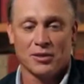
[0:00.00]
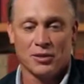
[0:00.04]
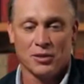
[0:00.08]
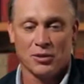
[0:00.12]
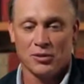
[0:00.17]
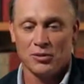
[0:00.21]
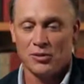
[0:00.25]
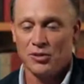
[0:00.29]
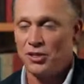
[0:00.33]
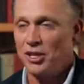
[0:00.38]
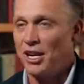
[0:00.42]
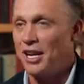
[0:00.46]

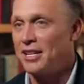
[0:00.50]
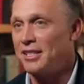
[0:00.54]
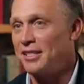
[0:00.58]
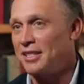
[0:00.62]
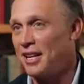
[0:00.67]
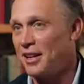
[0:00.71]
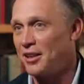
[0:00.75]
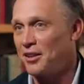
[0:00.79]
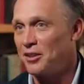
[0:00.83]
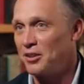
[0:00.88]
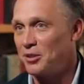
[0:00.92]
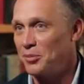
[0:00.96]
to shake
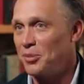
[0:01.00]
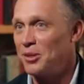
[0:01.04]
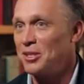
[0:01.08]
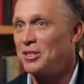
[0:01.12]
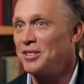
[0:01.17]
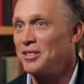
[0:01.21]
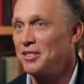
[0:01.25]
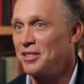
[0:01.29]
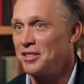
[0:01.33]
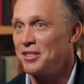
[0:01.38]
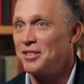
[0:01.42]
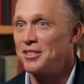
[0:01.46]
down these
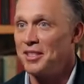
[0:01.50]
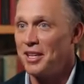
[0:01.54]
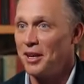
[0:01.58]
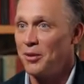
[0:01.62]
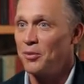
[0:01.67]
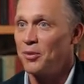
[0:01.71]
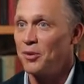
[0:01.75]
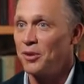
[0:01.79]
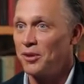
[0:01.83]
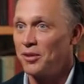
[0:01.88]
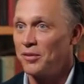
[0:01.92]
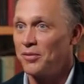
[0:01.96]
businesses that
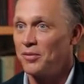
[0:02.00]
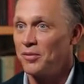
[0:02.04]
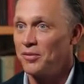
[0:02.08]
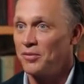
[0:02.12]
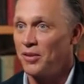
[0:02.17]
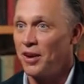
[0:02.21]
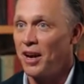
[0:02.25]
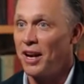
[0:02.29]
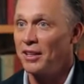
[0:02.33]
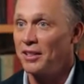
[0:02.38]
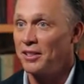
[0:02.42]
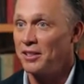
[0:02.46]
were
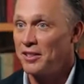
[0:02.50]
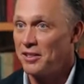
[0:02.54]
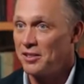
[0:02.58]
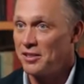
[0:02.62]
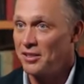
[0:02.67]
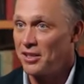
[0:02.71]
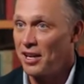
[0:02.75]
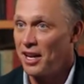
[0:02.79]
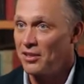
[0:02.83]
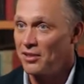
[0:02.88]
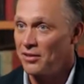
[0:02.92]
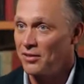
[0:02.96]
highly
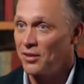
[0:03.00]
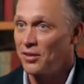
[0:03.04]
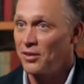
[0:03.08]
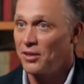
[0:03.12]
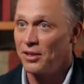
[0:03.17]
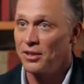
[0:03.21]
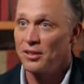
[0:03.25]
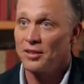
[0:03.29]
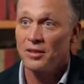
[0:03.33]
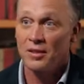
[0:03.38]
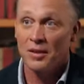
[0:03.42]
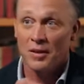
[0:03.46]
successful
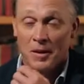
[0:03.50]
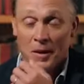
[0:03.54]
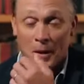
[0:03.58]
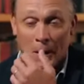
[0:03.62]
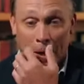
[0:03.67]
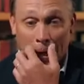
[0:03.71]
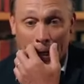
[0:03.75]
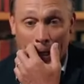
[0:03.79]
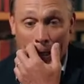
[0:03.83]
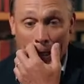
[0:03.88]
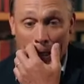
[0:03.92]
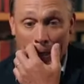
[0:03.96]

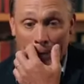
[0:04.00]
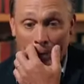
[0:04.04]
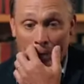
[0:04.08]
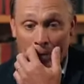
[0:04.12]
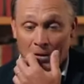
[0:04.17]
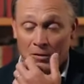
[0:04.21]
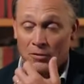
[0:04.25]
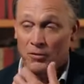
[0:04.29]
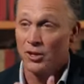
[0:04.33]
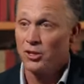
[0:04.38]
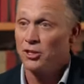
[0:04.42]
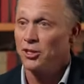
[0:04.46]
and
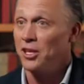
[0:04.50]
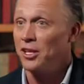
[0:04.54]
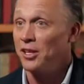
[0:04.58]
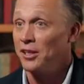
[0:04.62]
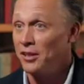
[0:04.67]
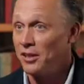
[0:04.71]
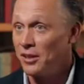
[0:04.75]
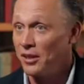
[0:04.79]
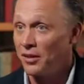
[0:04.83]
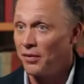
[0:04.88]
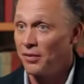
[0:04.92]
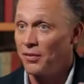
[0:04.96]
enriching
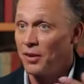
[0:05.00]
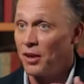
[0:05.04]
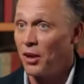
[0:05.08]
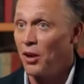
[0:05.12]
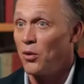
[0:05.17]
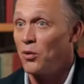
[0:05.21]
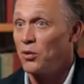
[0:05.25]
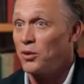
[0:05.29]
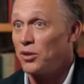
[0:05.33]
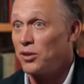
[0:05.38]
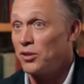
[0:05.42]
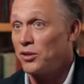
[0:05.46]
the
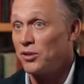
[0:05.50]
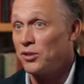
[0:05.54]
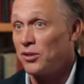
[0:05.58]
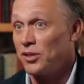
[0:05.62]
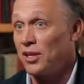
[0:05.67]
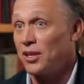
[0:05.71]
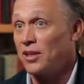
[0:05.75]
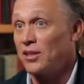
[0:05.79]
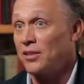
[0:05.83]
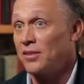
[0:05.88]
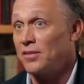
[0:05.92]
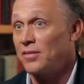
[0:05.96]
owners
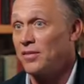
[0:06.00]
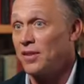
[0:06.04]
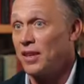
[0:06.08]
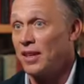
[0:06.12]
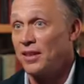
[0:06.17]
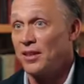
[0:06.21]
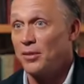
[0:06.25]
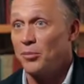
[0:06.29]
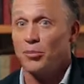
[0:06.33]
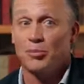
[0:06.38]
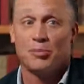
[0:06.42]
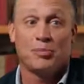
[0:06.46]
and
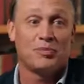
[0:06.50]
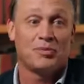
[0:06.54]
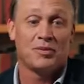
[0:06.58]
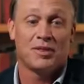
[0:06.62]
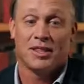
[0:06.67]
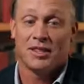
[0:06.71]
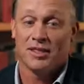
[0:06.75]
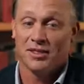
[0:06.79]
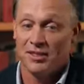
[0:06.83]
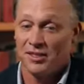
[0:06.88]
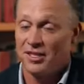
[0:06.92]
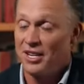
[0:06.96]

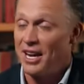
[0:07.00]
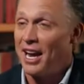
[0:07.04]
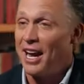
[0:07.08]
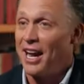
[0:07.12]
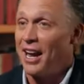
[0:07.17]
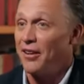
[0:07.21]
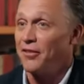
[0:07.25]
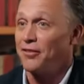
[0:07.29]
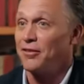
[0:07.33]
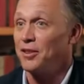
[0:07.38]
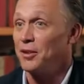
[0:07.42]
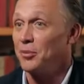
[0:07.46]
the
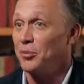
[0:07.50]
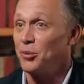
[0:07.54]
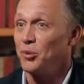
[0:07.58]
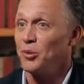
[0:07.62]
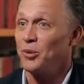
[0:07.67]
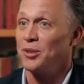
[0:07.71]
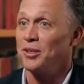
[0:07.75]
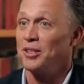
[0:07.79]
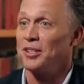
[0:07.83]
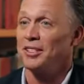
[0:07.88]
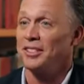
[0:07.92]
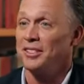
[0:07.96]
staff and the
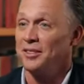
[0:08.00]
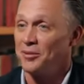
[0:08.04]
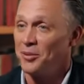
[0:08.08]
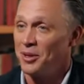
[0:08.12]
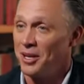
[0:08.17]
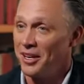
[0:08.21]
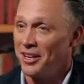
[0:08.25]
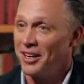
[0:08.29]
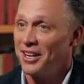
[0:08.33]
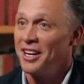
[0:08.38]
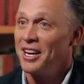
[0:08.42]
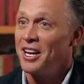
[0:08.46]
board and
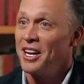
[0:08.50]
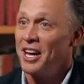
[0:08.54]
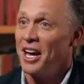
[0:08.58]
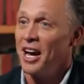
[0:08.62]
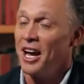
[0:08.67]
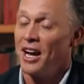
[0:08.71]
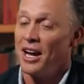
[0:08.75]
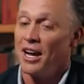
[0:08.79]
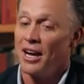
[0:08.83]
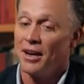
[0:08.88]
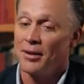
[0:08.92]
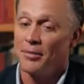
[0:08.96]
whatever.
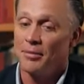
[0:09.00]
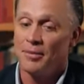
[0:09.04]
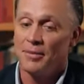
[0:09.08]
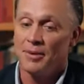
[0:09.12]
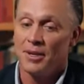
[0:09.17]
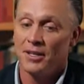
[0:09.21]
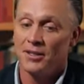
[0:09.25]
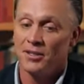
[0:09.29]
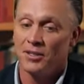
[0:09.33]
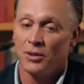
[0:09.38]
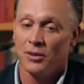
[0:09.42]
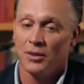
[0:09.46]
Yeah.
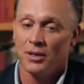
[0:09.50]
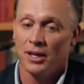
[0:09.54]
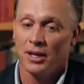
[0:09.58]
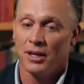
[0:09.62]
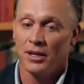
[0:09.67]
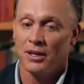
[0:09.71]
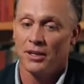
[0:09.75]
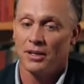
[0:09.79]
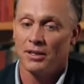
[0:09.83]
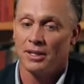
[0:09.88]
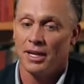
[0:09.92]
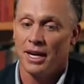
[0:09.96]
And so at the end
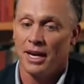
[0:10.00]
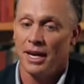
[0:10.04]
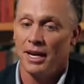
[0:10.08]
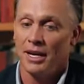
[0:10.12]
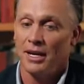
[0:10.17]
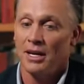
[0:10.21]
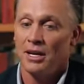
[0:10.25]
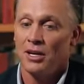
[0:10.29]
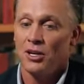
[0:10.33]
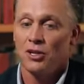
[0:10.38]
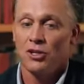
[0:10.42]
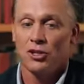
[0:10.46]
of the
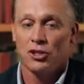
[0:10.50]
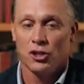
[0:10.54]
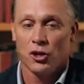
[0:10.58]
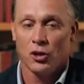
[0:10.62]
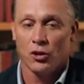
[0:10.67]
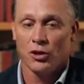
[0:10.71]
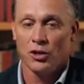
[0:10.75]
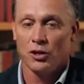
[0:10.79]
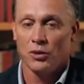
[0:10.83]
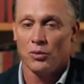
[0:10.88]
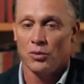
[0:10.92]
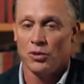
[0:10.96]
day,
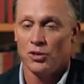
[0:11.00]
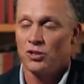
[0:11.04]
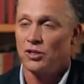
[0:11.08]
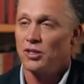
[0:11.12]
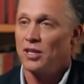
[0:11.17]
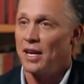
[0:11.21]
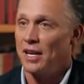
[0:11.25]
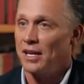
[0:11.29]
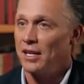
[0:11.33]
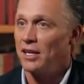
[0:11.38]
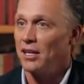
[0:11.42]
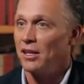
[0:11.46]
Shokin was
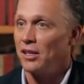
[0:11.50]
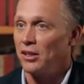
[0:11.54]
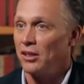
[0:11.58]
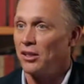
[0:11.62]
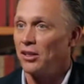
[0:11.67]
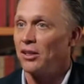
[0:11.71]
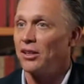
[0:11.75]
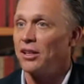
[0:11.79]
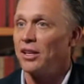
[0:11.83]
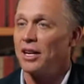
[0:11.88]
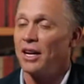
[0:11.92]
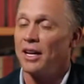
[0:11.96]
taking a
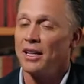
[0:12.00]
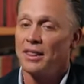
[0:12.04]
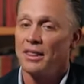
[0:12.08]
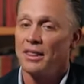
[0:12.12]
look.